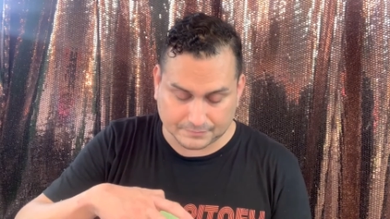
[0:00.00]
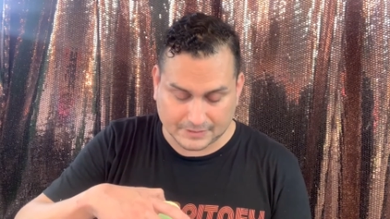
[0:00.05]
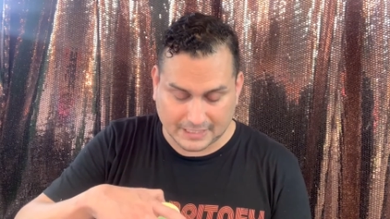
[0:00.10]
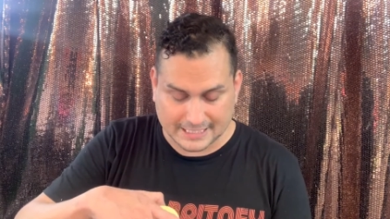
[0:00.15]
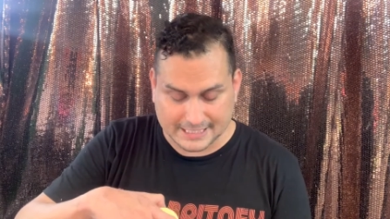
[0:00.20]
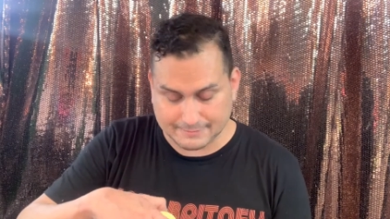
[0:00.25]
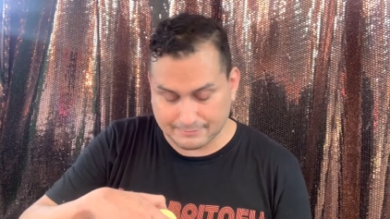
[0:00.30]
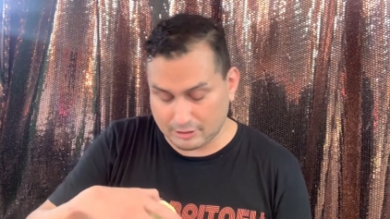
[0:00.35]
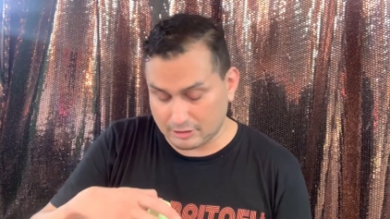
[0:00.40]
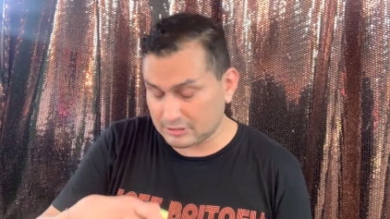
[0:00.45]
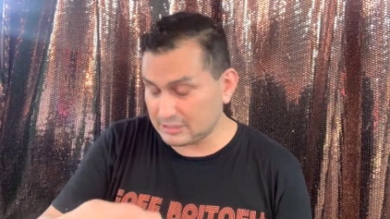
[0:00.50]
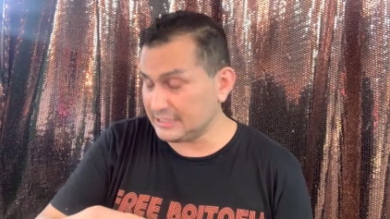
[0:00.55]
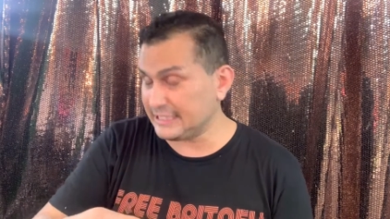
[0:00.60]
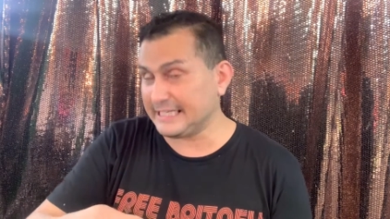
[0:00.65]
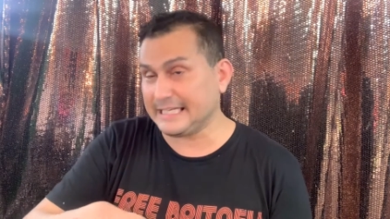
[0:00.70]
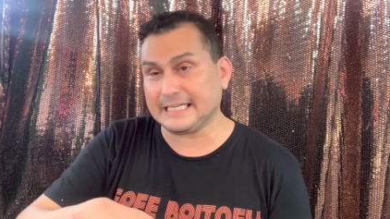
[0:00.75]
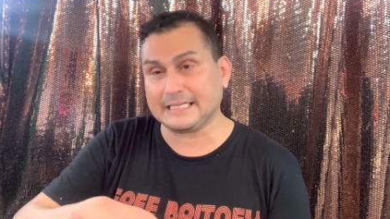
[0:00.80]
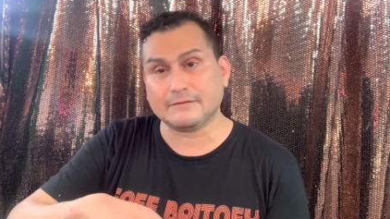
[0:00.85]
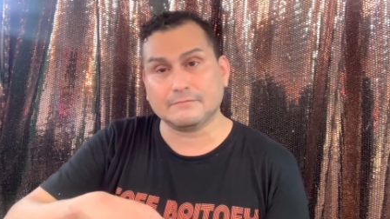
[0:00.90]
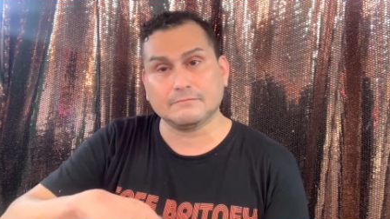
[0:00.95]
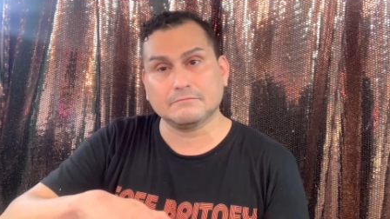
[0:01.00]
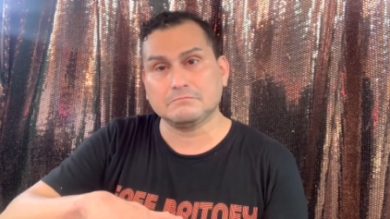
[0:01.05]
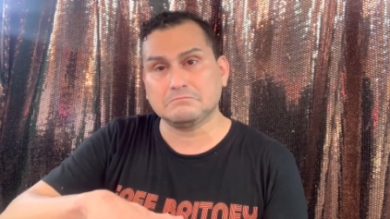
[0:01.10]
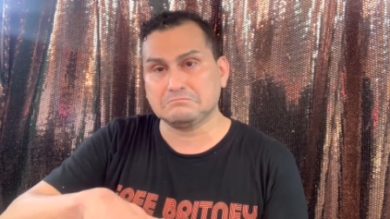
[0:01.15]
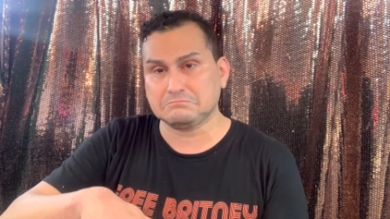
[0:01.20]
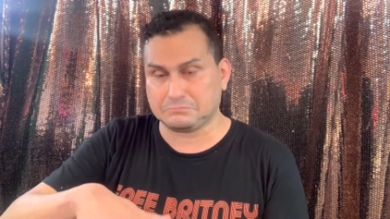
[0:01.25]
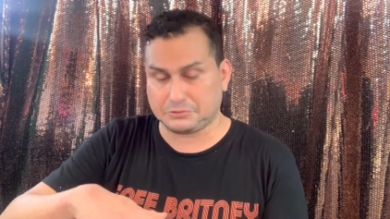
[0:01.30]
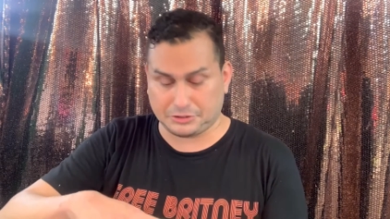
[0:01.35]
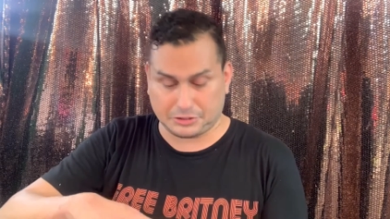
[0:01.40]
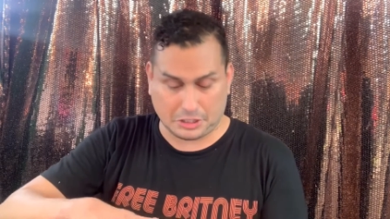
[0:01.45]
They smell clean,
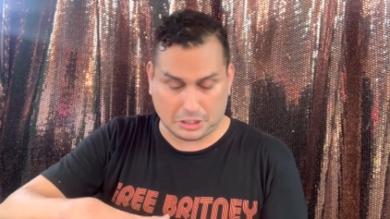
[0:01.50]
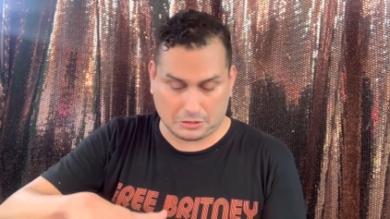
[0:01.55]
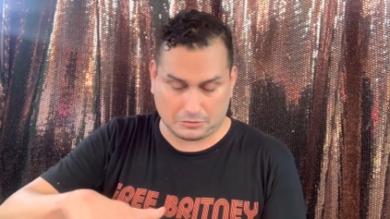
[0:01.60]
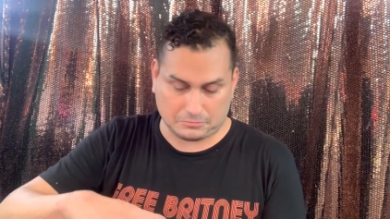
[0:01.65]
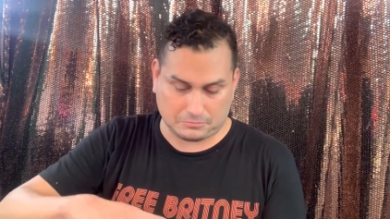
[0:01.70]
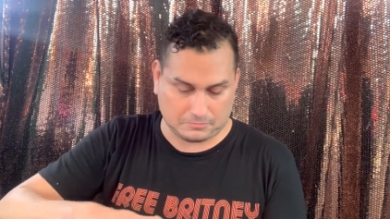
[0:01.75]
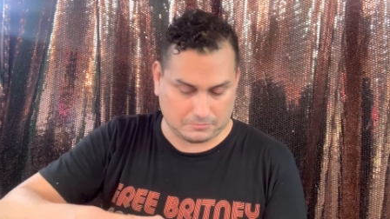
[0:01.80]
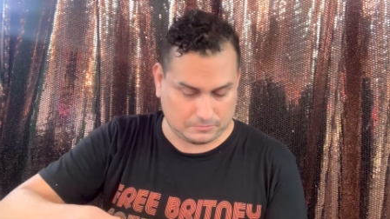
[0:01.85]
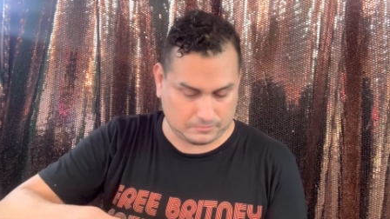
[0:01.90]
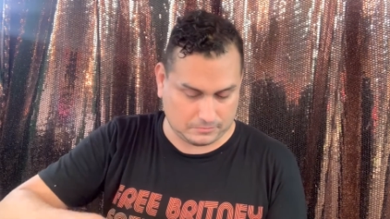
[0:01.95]
so